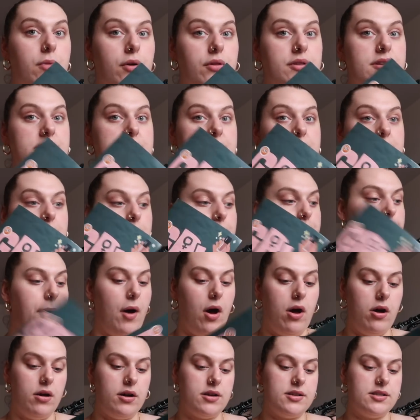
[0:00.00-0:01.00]
month's
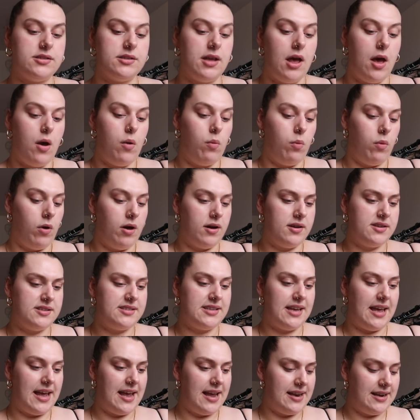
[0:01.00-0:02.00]
box
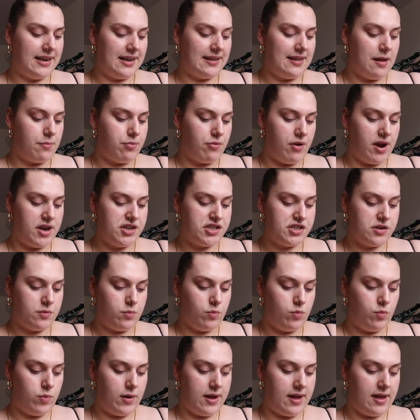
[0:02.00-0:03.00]
was in
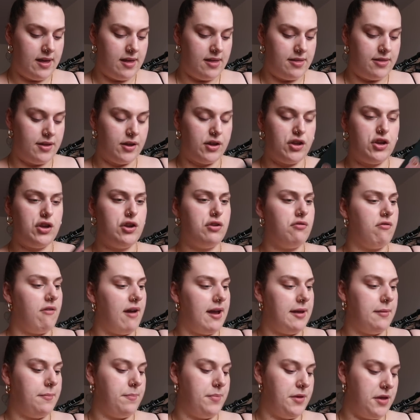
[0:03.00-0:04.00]
collaboration with
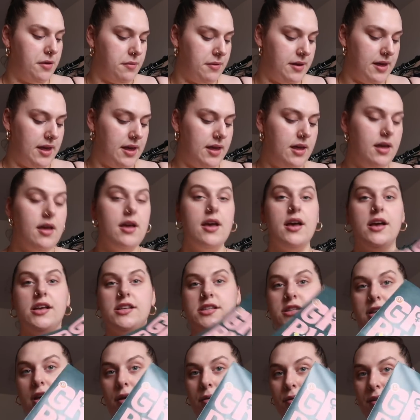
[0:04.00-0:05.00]
Curate Beauty.
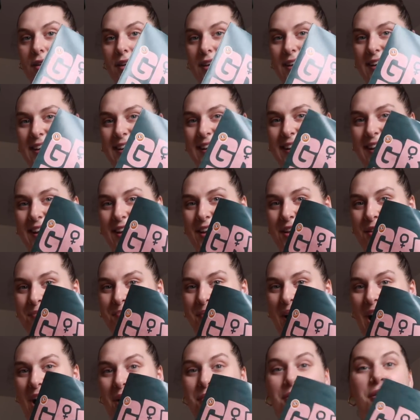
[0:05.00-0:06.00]
So look, girl
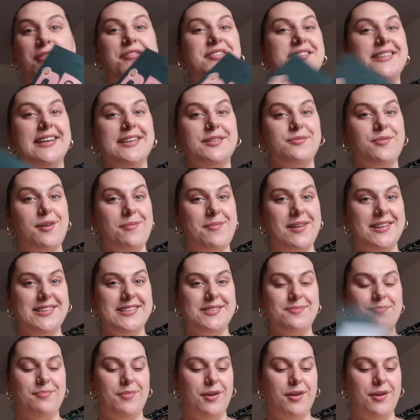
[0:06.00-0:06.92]
power, obviously it's Women's